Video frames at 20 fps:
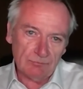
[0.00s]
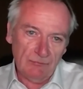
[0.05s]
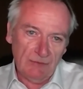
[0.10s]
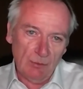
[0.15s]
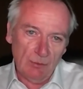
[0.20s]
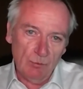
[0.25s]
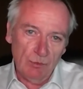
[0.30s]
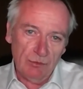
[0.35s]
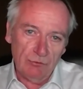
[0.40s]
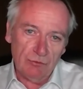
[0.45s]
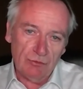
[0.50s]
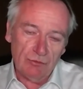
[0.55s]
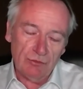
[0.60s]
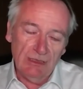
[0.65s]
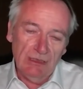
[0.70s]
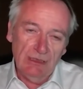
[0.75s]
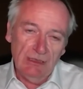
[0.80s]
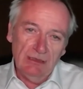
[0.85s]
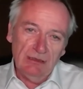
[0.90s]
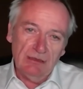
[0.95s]
which
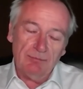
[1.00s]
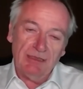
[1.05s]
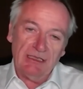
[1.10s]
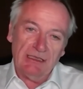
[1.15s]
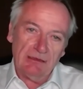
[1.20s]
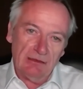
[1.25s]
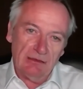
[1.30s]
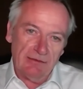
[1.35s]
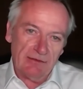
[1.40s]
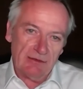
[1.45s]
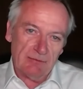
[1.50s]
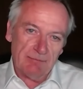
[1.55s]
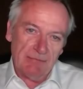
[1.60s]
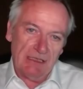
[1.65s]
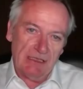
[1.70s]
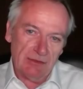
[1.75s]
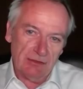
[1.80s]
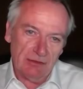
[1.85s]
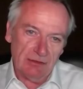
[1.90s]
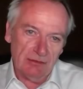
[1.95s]
the Black Lives
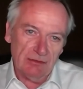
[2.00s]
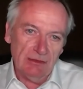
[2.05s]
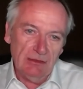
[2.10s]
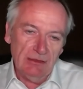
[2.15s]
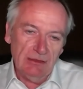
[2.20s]
Matter